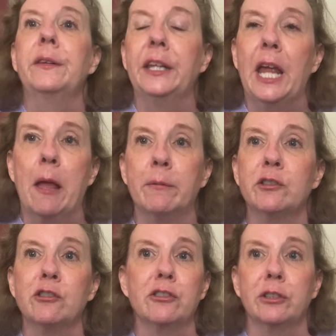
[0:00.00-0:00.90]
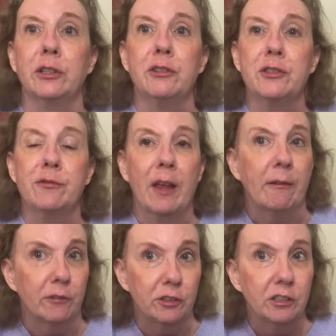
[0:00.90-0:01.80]
the amateur sleuth's
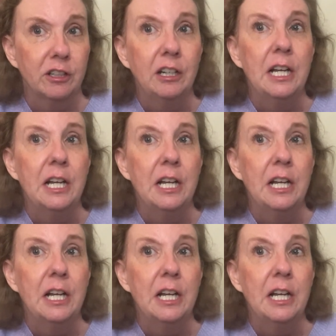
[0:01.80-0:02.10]
favor.